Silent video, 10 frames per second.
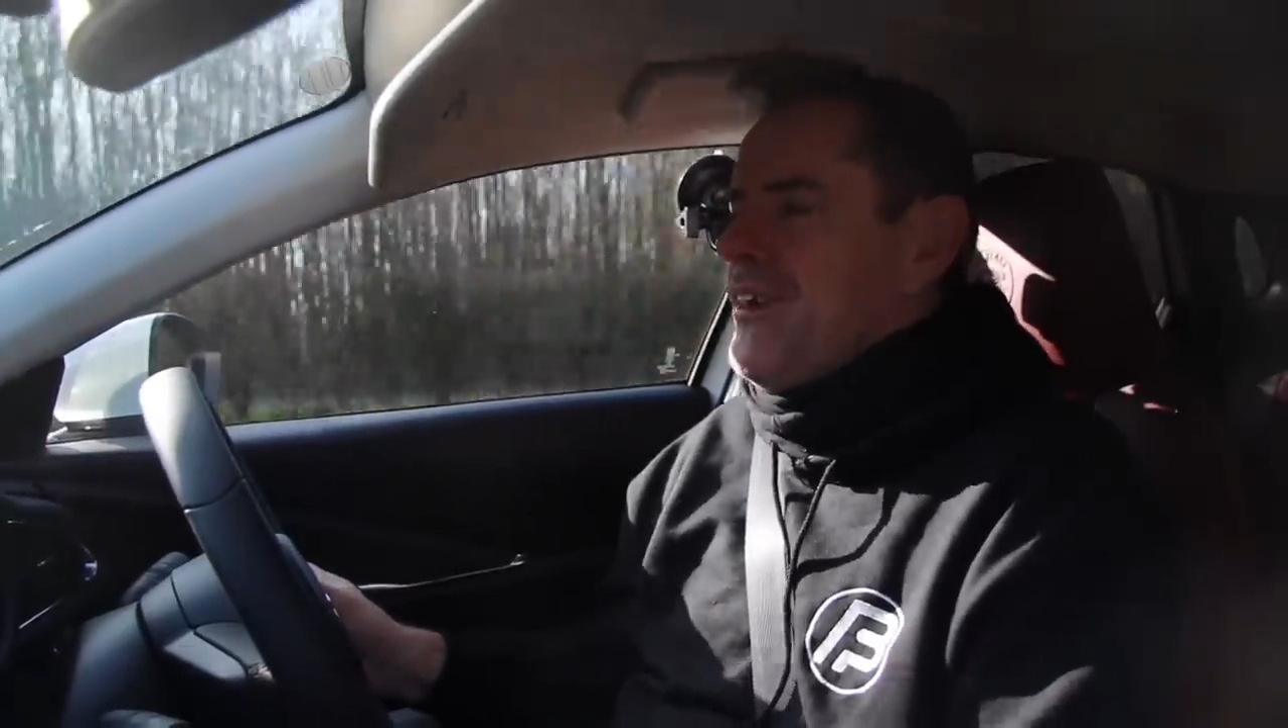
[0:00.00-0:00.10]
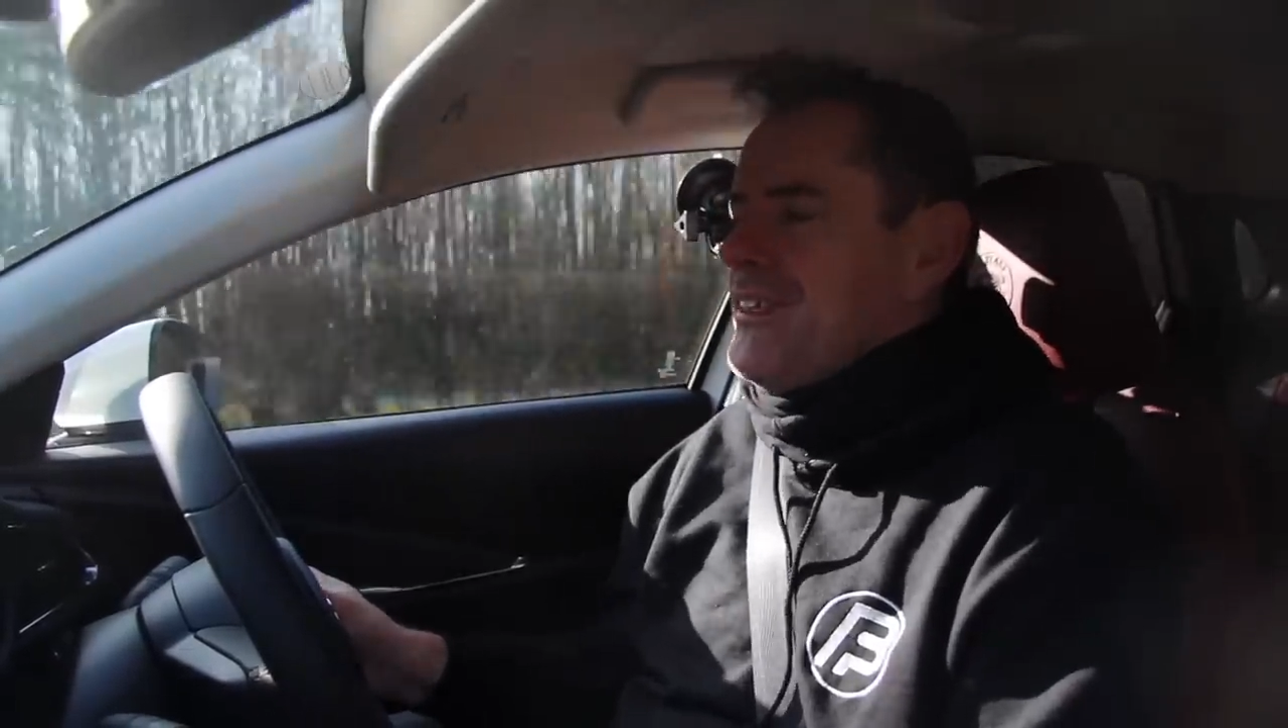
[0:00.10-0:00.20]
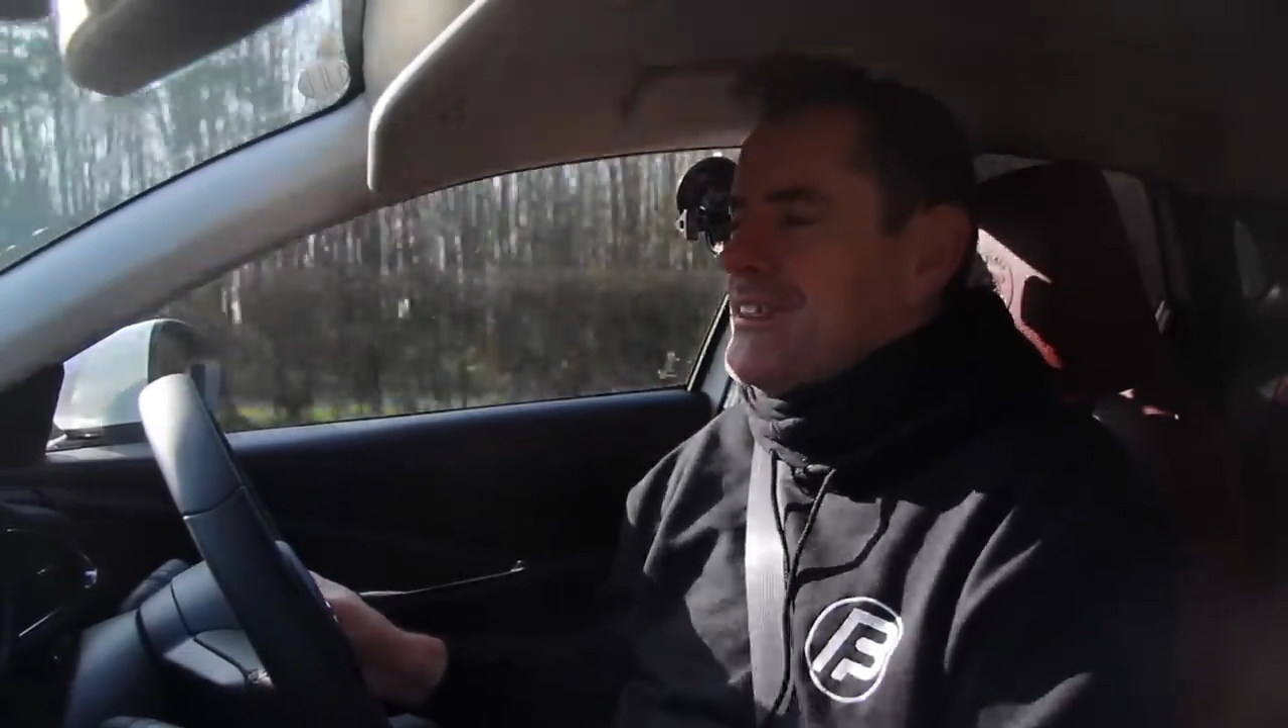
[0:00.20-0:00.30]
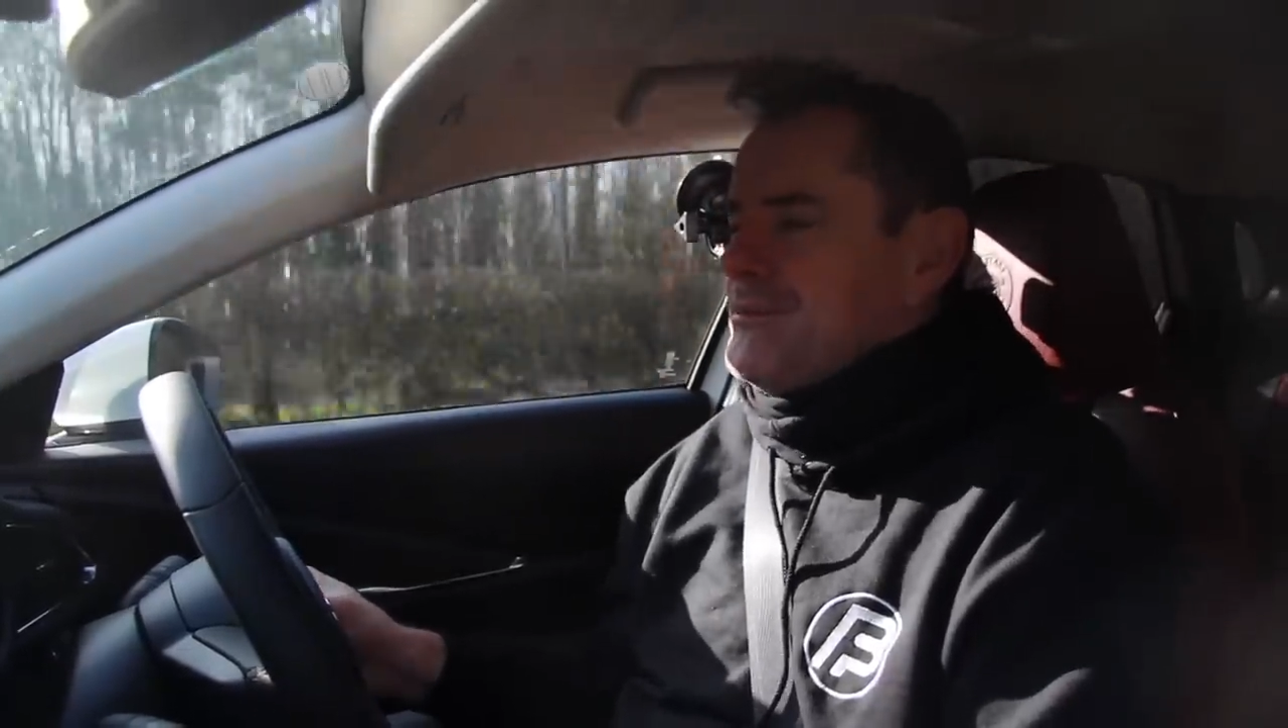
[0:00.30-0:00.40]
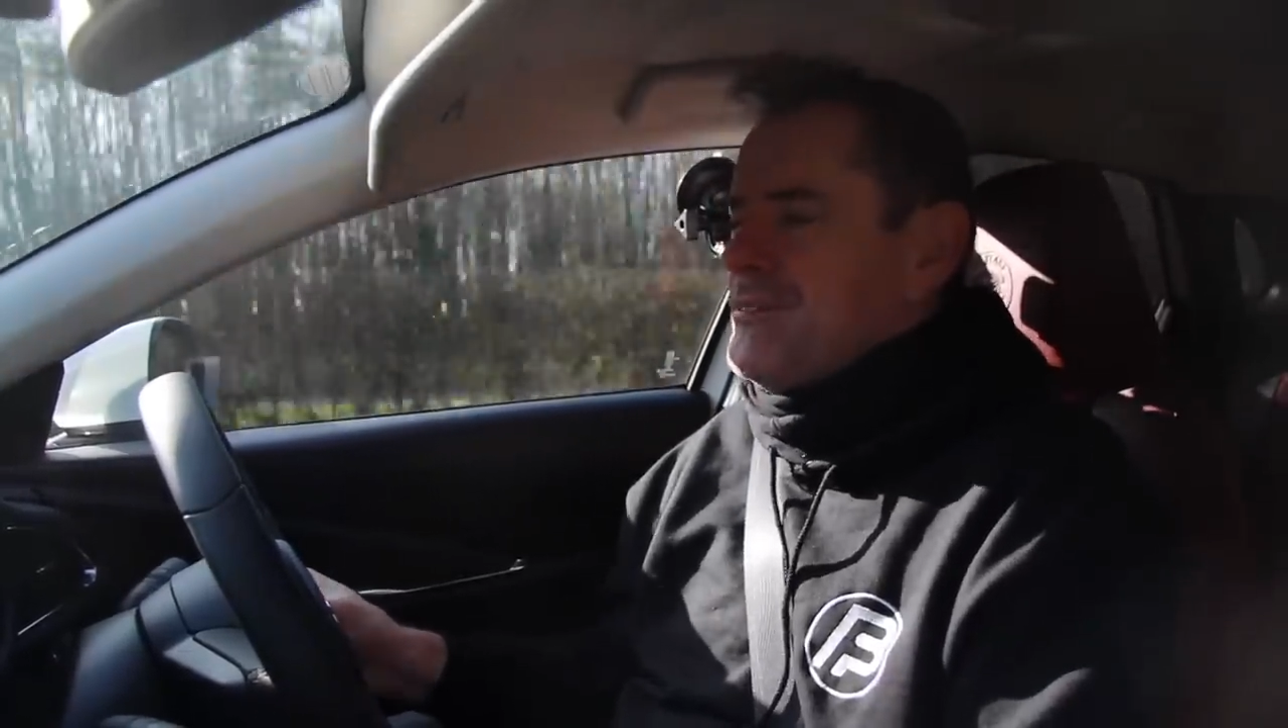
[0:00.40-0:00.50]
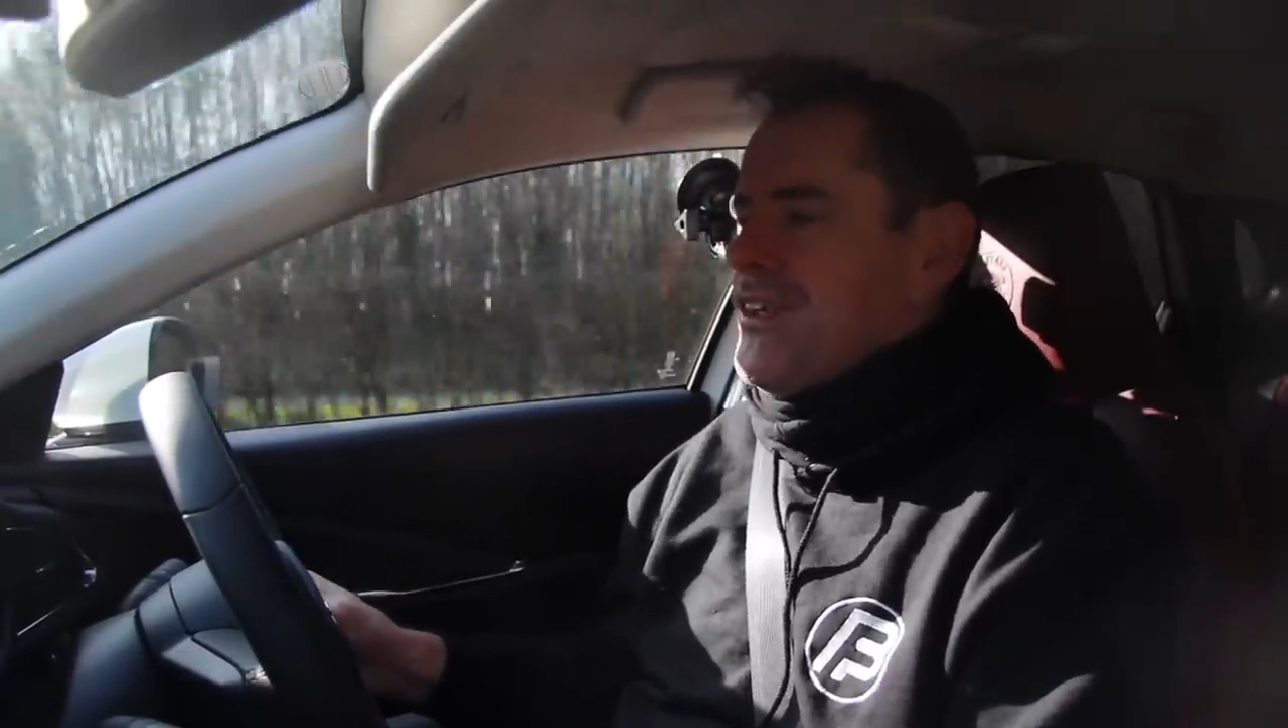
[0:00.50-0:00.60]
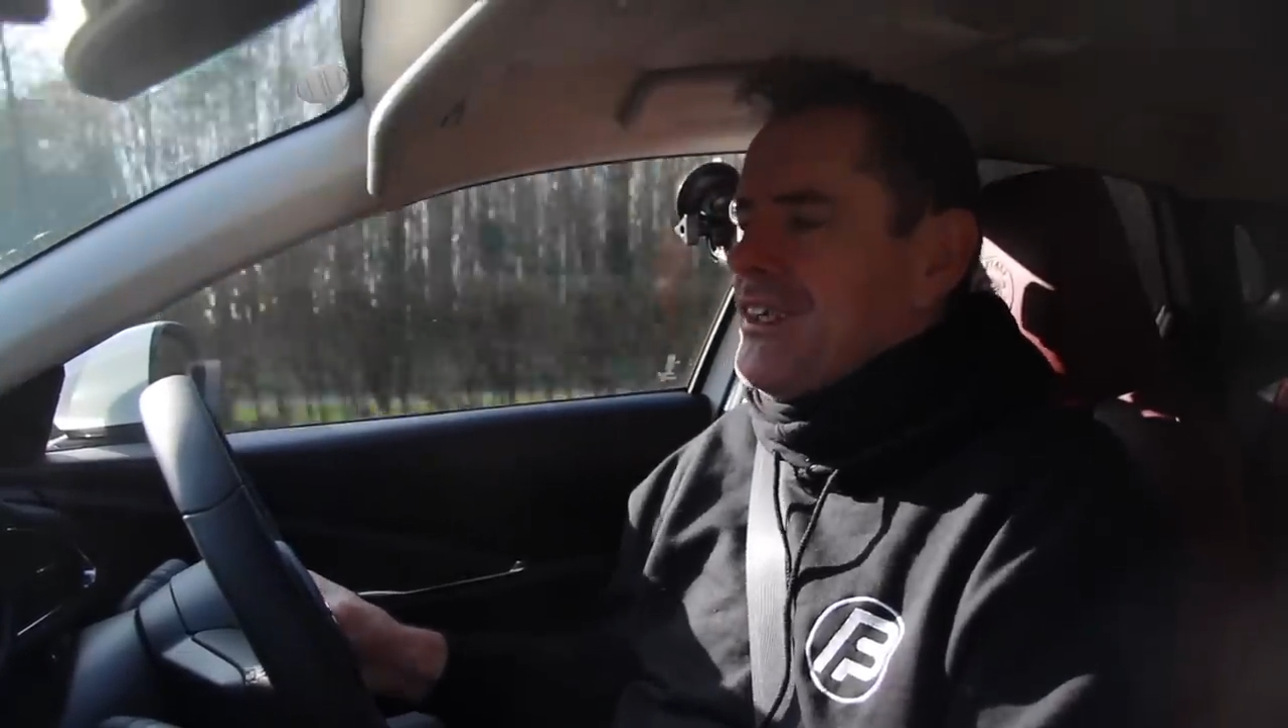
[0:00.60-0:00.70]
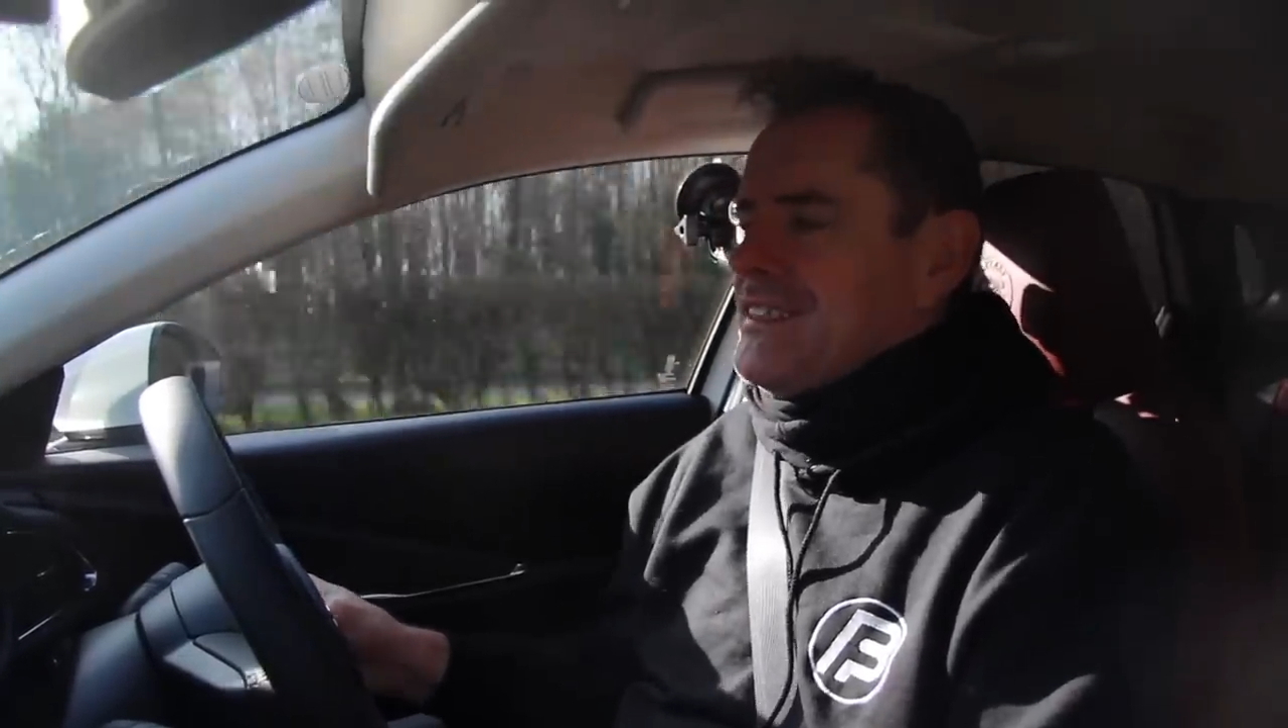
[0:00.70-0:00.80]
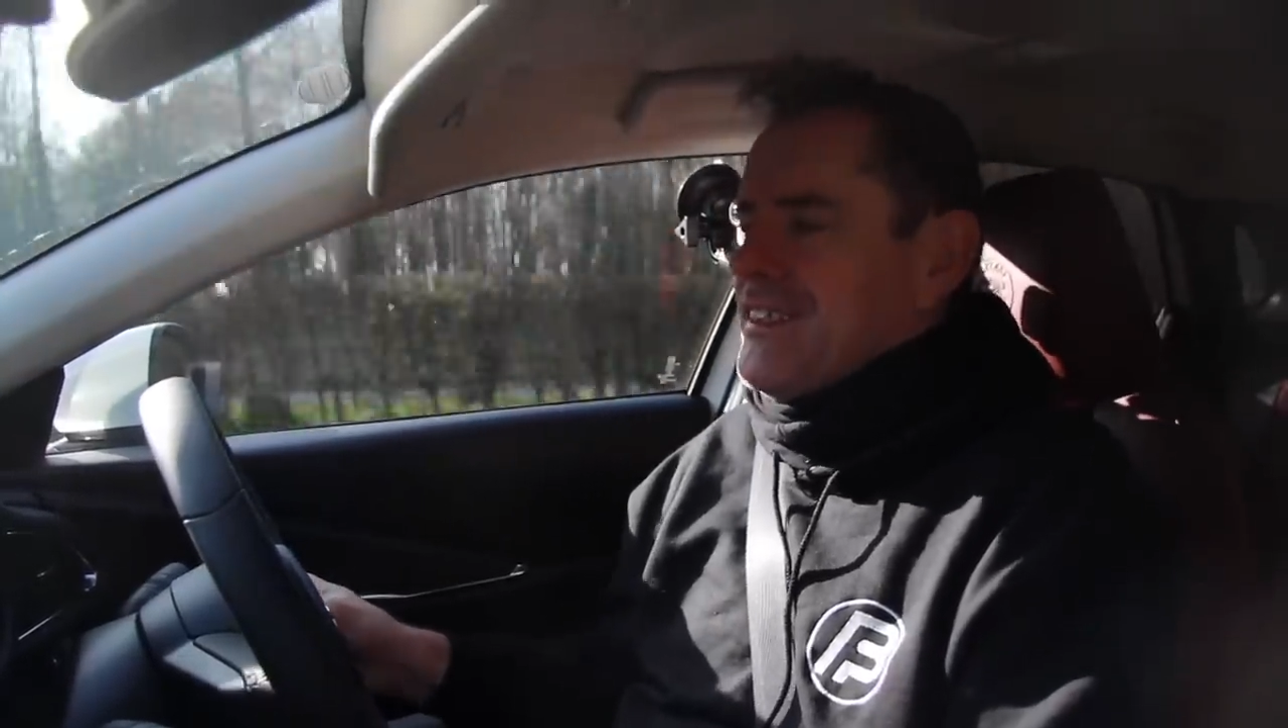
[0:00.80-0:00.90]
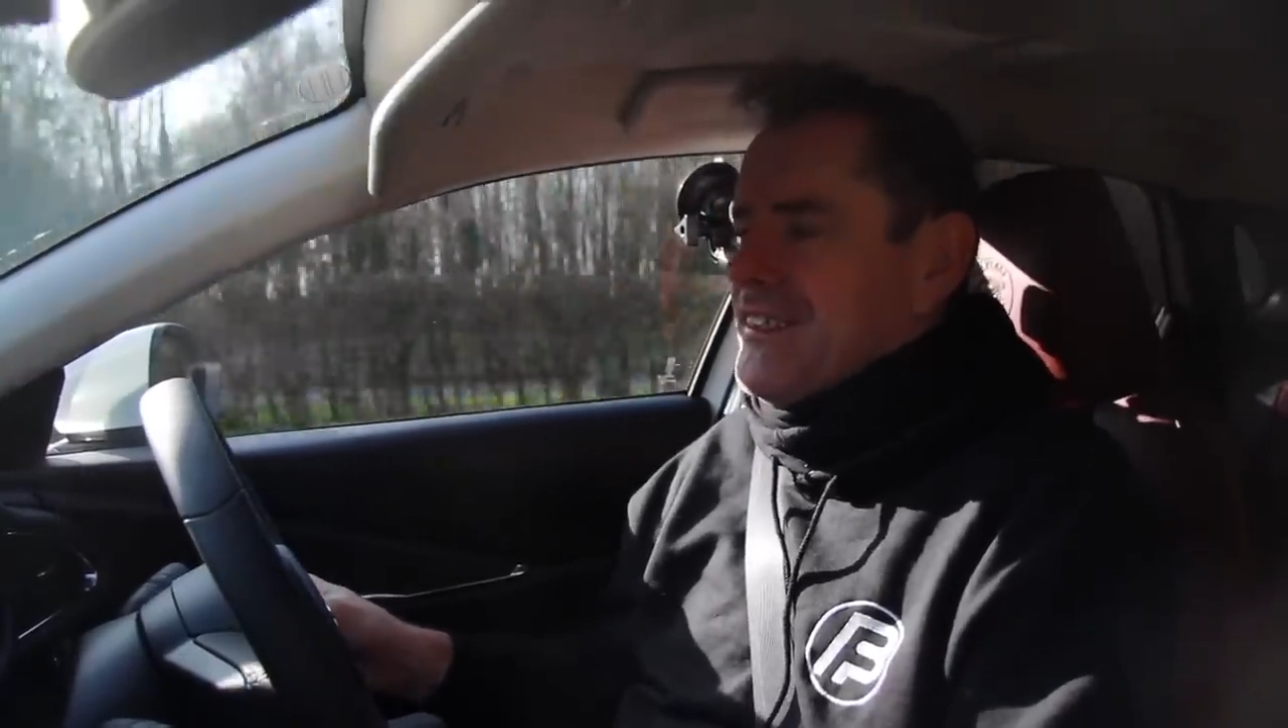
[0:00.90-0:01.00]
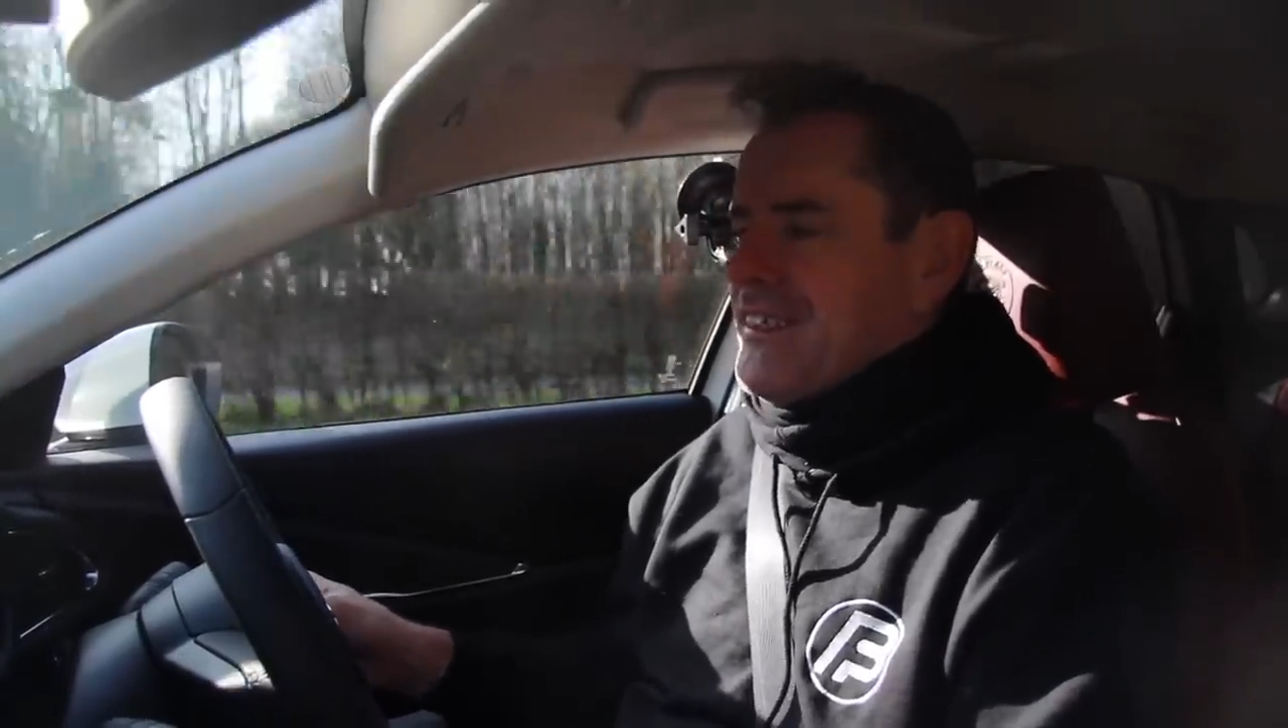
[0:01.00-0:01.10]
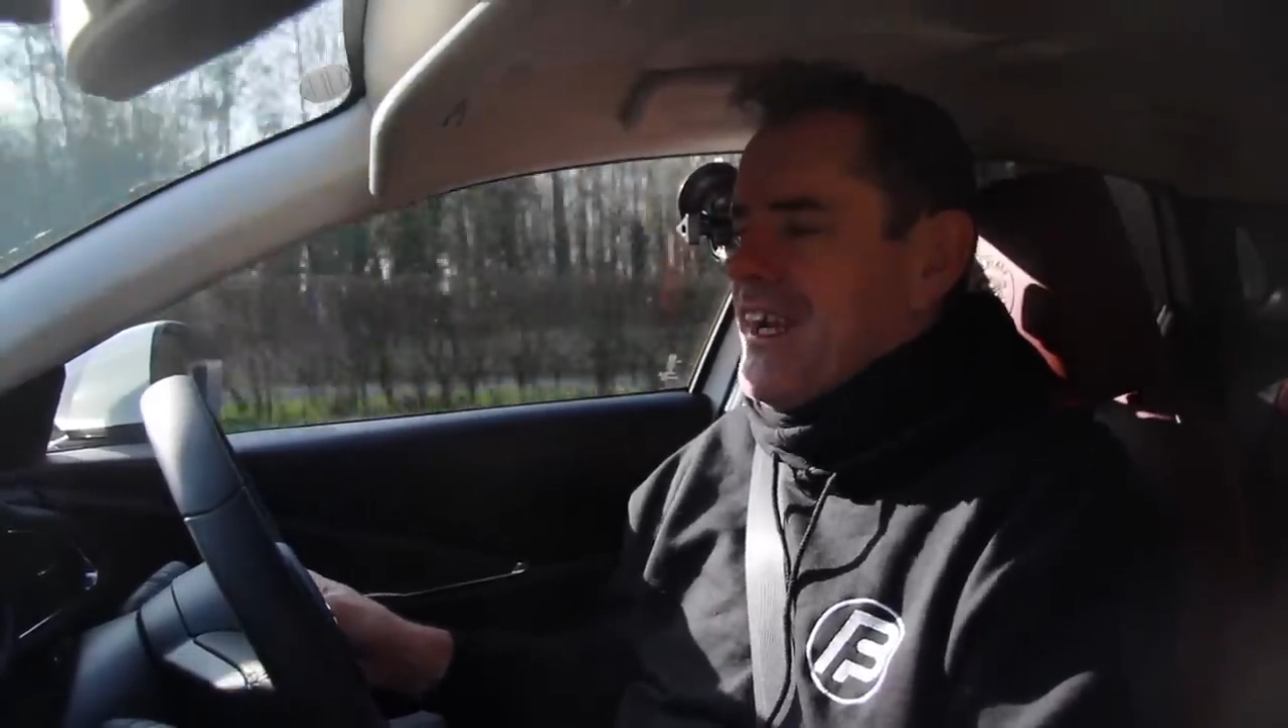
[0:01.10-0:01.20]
awesome noise on the